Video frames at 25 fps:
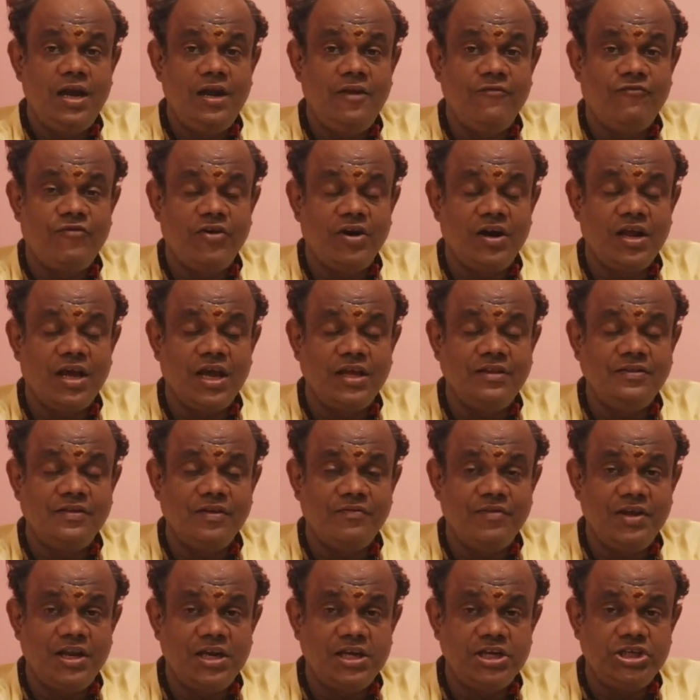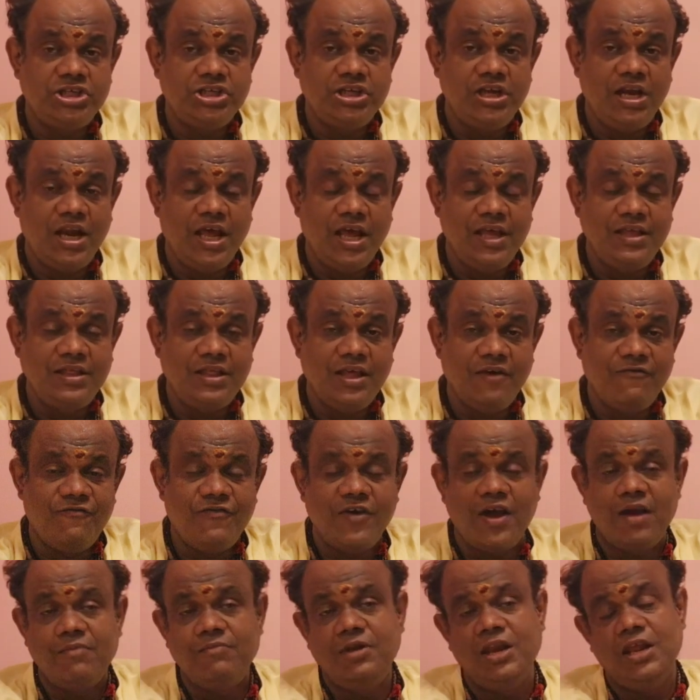different kinds of energy, like the
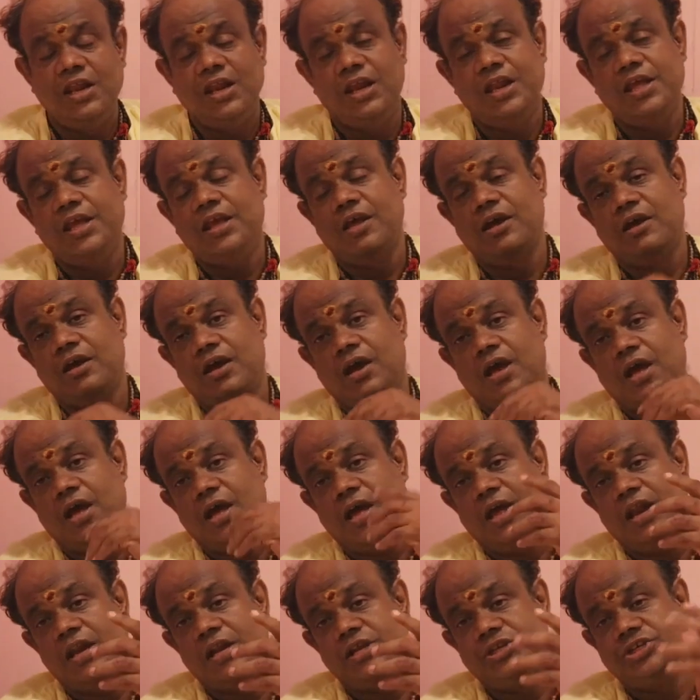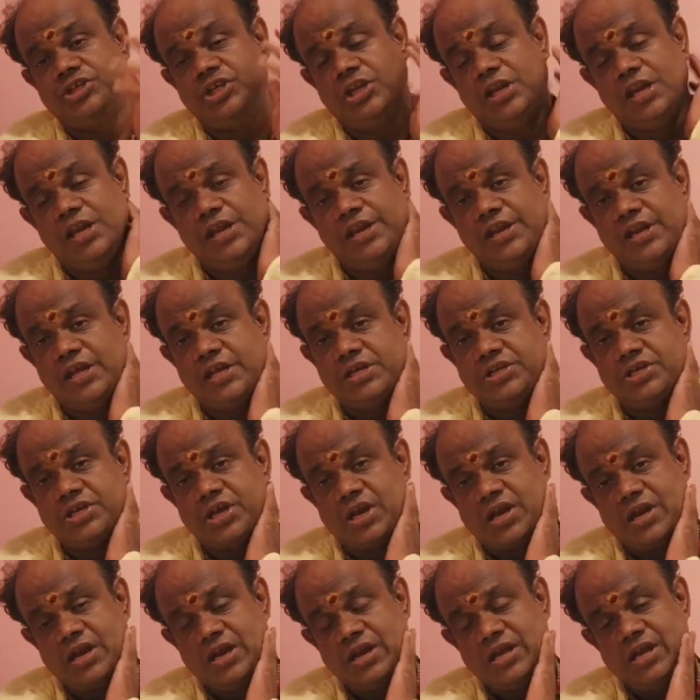family energy, lineage
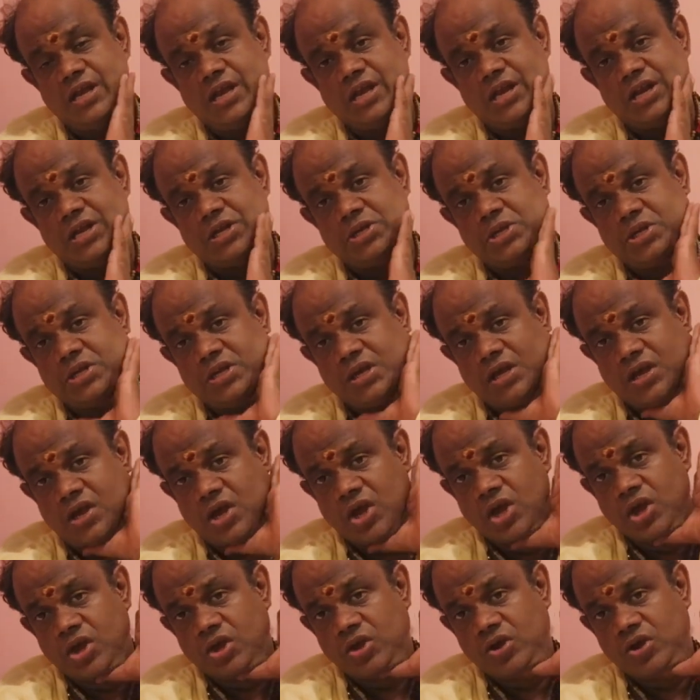energy,